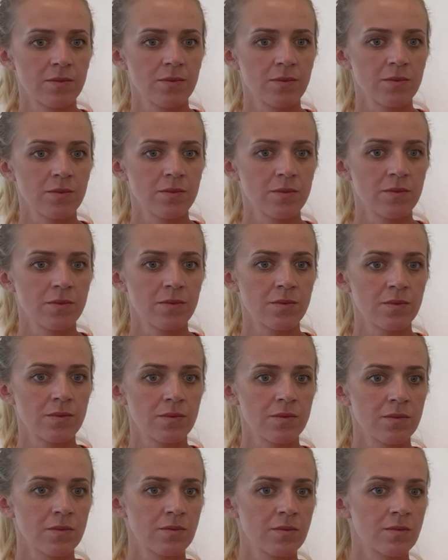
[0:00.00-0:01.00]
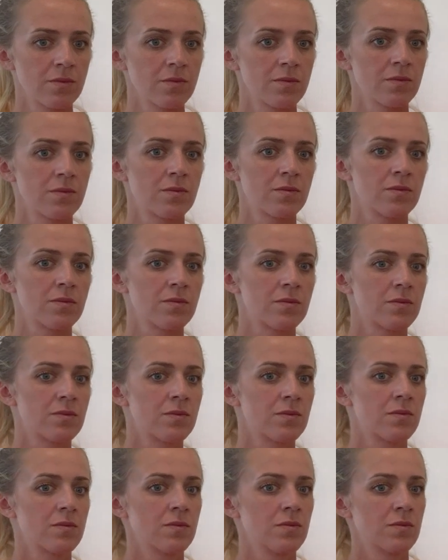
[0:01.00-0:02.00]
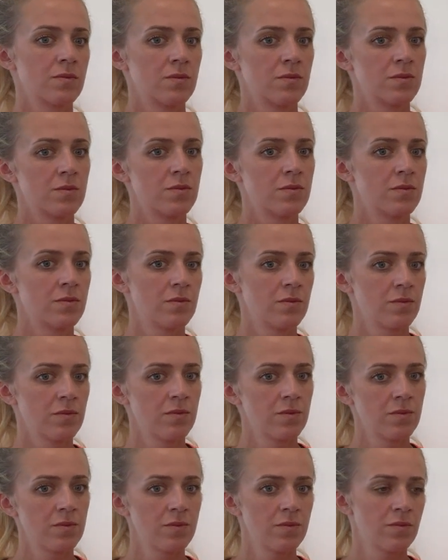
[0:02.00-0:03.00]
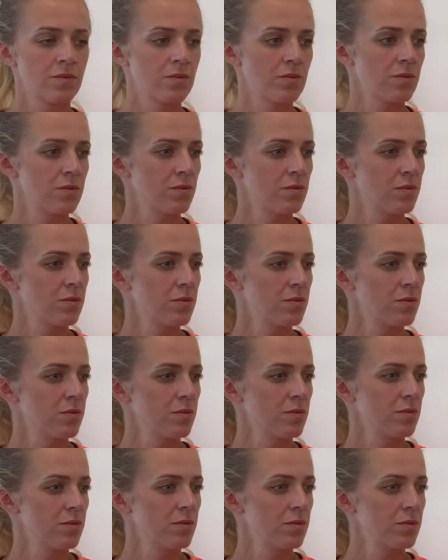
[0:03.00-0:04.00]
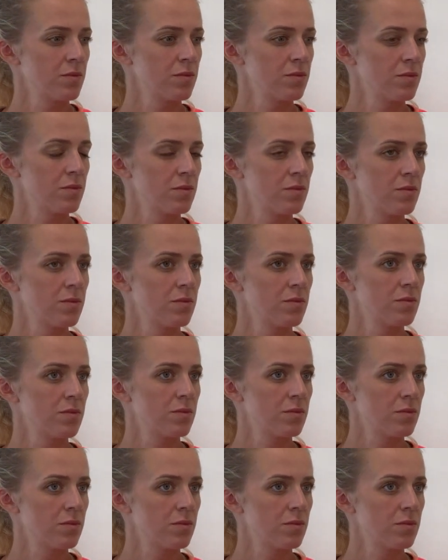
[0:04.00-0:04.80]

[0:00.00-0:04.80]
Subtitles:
No words are spoken by the person on screen.